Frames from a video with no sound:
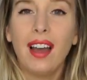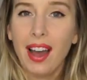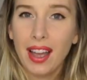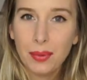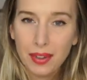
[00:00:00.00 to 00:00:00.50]

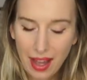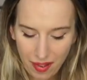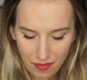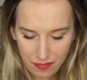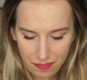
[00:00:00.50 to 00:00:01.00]
I will
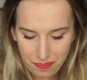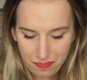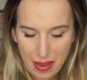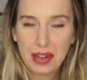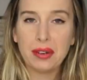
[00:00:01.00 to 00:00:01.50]
have
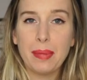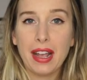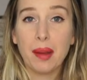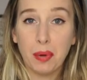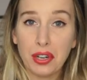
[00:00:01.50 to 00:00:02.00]
better
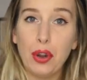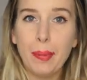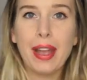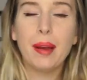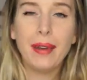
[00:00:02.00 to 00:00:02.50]
makeup or no
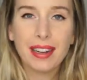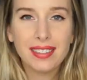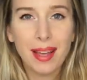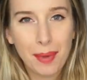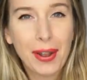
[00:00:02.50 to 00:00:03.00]
makeup next
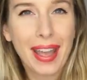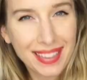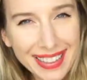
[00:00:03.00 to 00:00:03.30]
time. Okay,